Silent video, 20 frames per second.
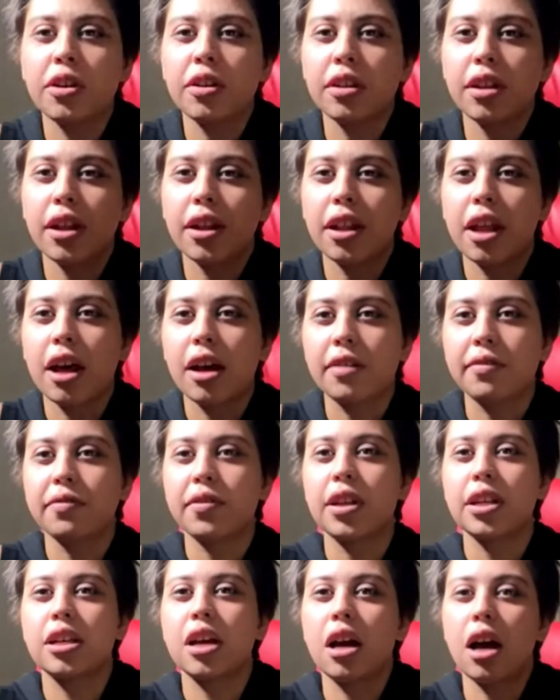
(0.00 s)
a lot of
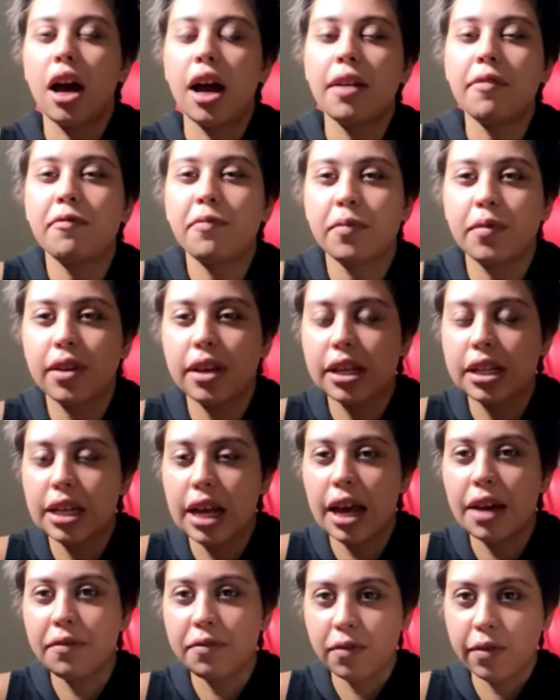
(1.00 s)

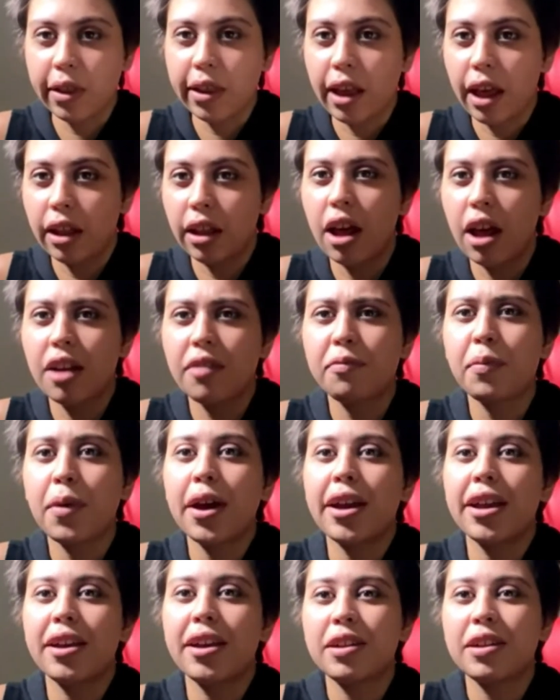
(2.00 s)
a lot of
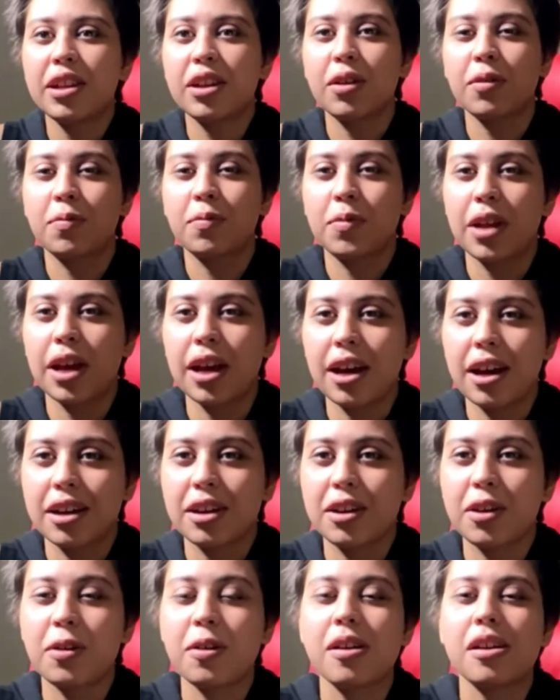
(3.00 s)
my
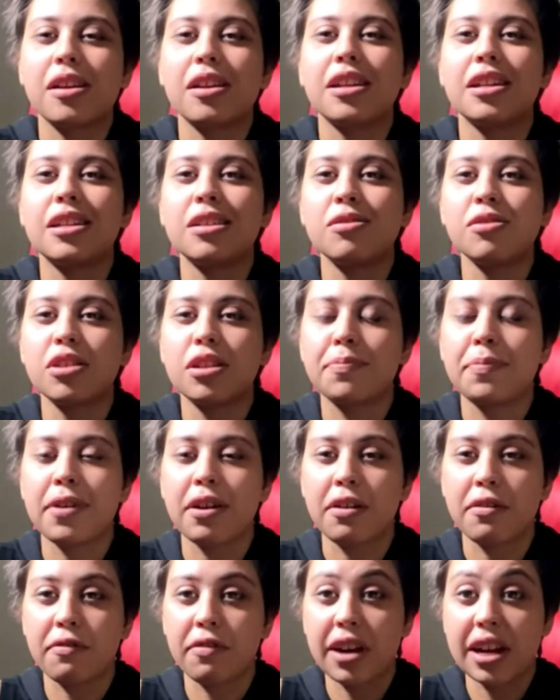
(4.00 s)
current
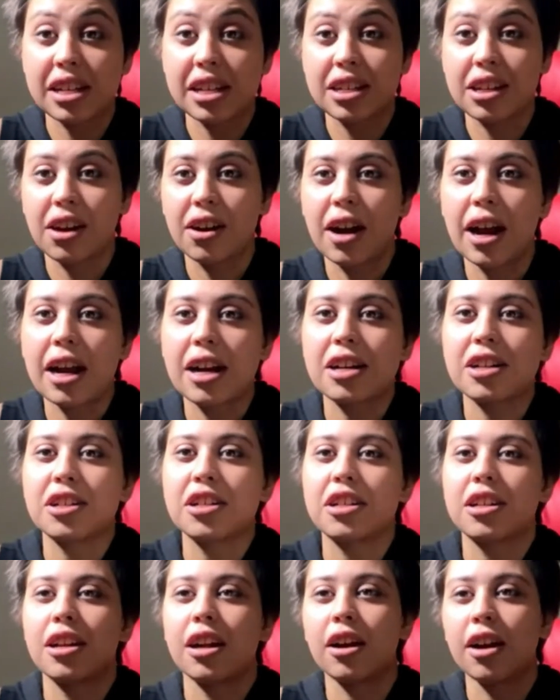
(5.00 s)
Two-Spirit friends are
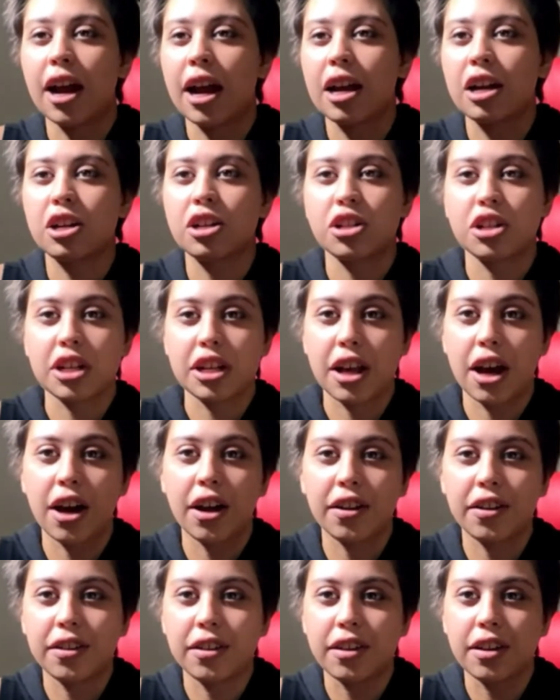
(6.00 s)
actually
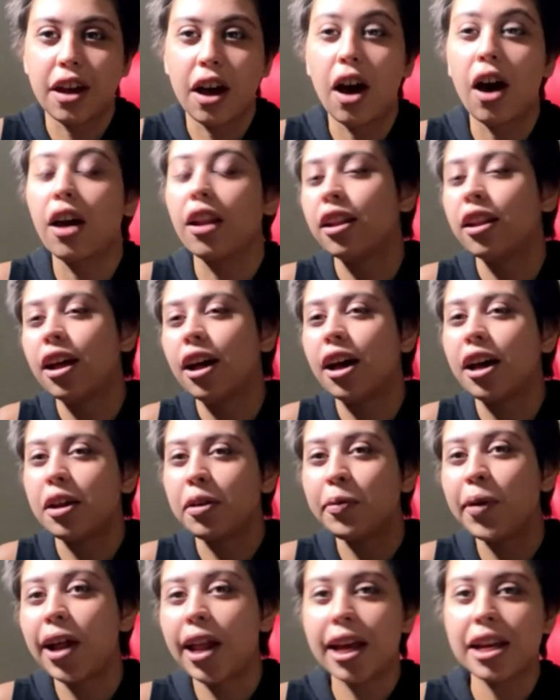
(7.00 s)
online.
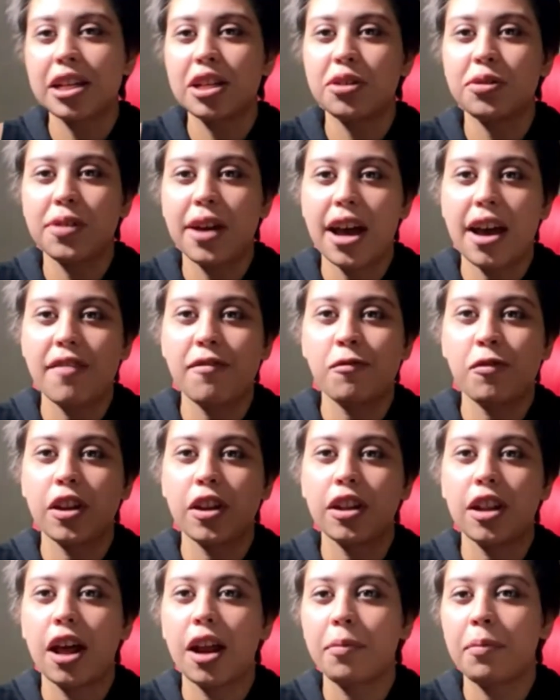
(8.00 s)
Well, I do have a
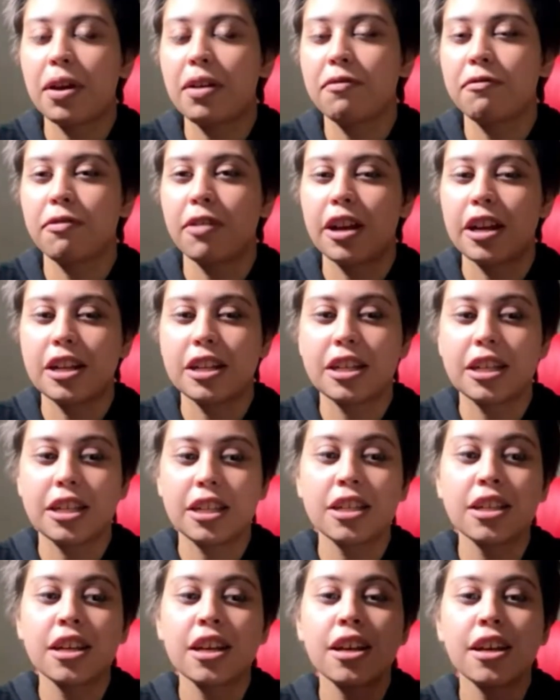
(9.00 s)
lot of my
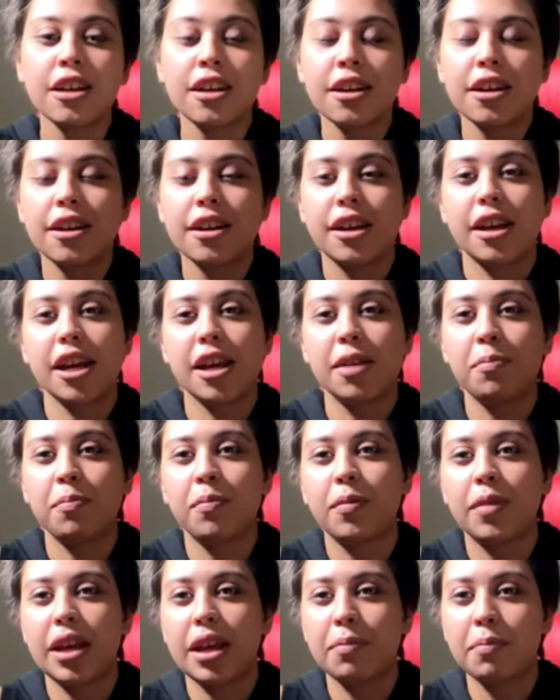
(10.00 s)
friends
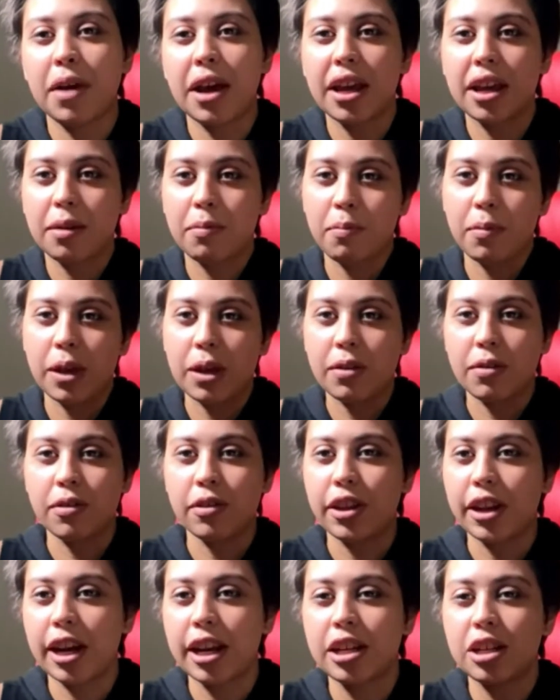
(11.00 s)
in my community
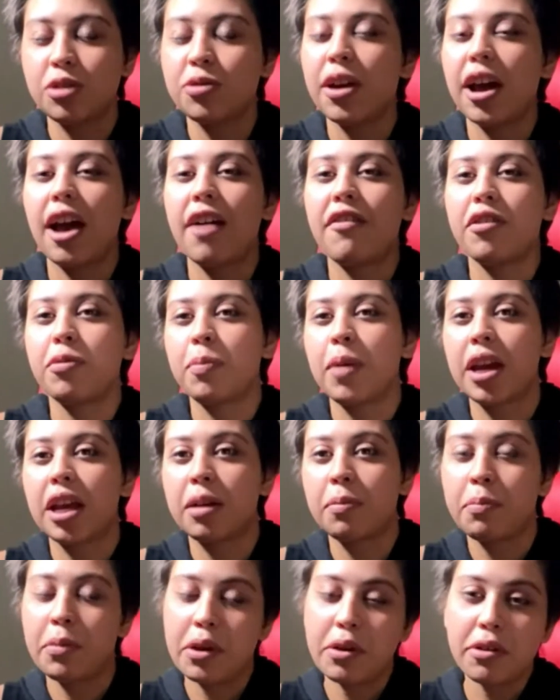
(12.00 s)
that I do have in my
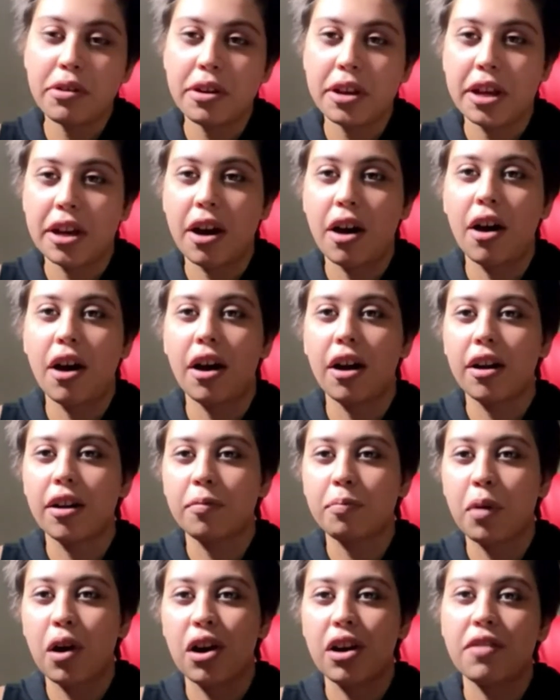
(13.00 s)
community are
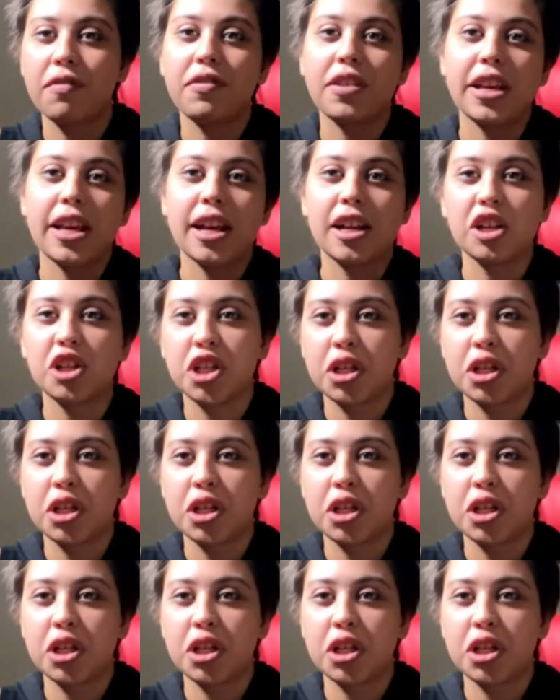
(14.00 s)
part of the